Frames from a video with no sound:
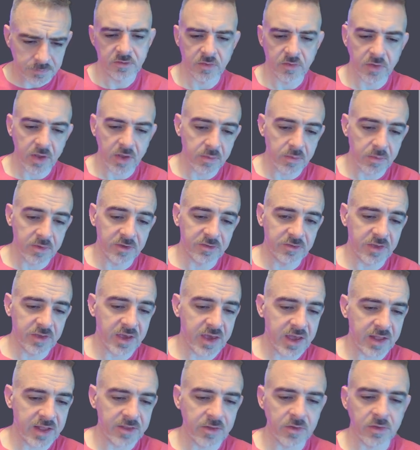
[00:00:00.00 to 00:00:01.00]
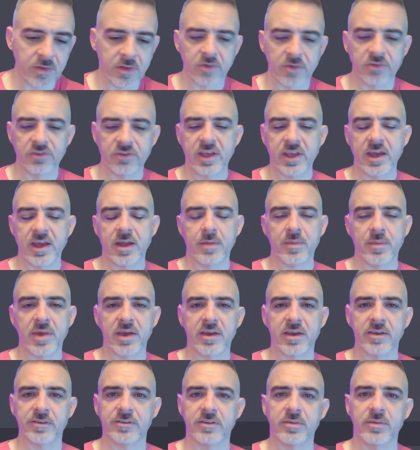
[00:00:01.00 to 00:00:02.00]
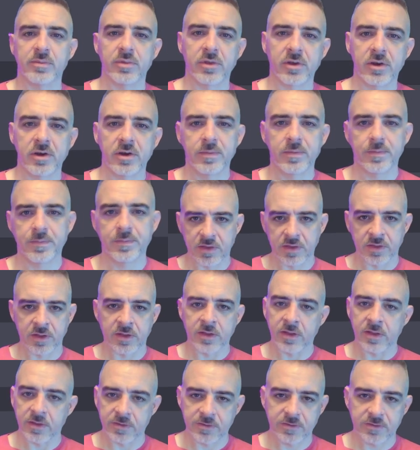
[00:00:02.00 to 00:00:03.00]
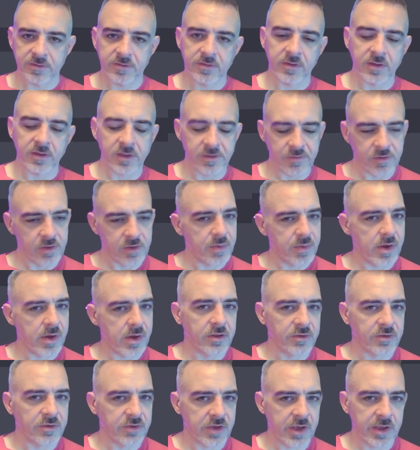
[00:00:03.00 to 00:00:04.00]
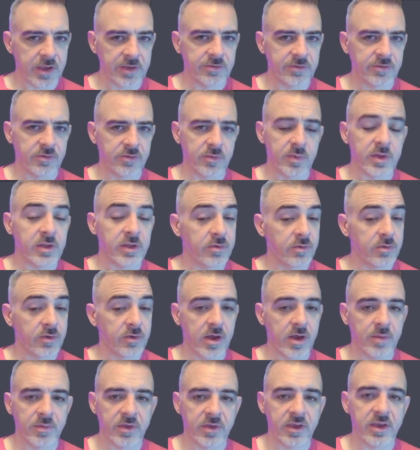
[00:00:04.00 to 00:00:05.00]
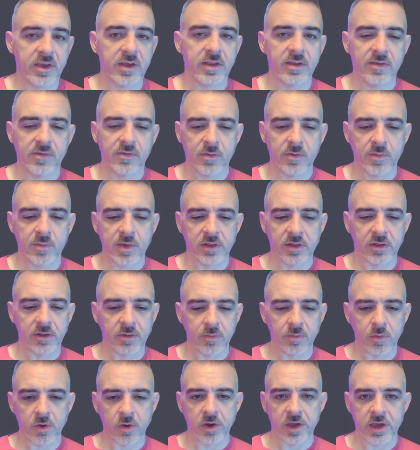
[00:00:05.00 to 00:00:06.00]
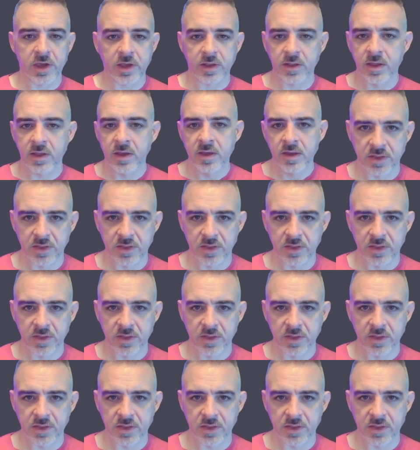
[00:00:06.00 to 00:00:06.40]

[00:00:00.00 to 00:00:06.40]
So I'm going to say I don't understand, make it simpler. And then it even apologizes for being too complicated for my little brain.